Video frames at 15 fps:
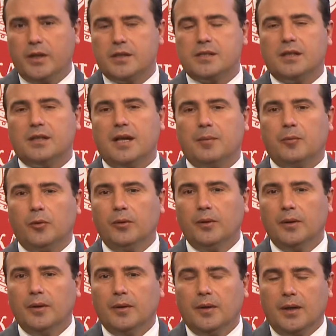for you to
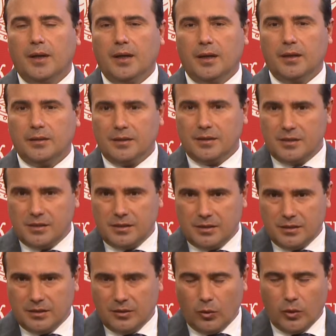carefully
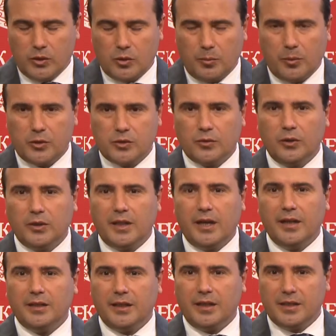analyze who are
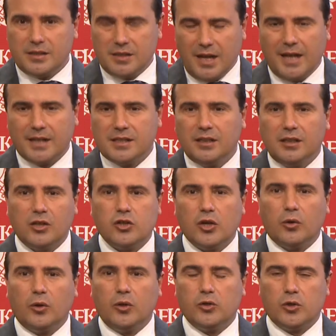these people
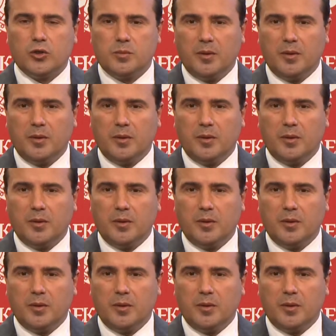there.